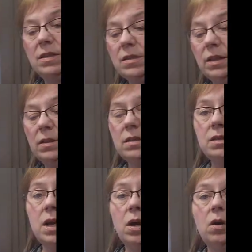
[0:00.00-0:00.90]
this like
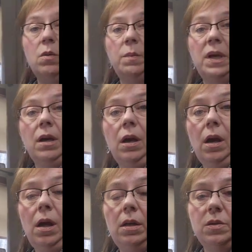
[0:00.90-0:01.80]
this. Now,
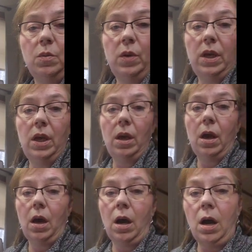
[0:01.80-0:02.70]
because we
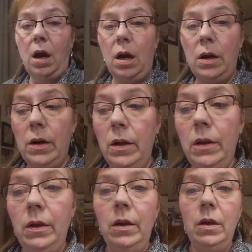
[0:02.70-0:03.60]
are
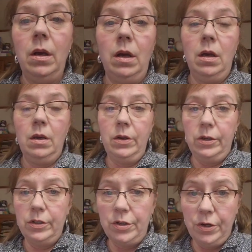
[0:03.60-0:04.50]
going
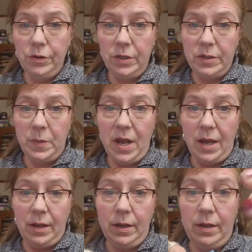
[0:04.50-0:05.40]
to turn this
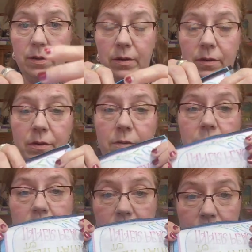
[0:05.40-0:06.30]
pocket
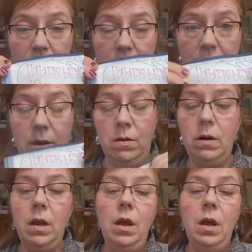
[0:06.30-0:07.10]
right side out,